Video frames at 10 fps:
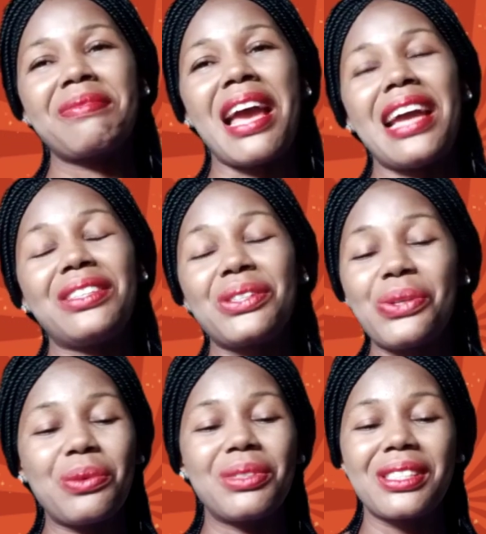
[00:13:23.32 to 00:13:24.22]
I just
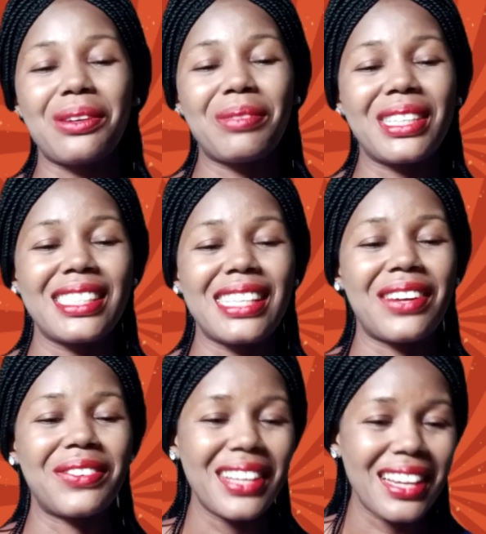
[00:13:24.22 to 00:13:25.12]
hope these comedies
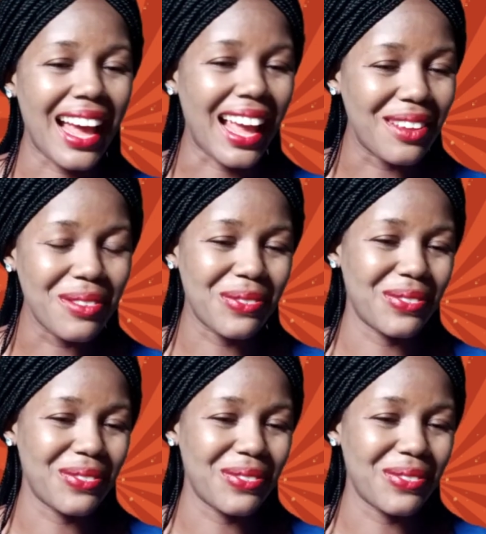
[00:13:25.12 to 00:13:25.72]
are real life.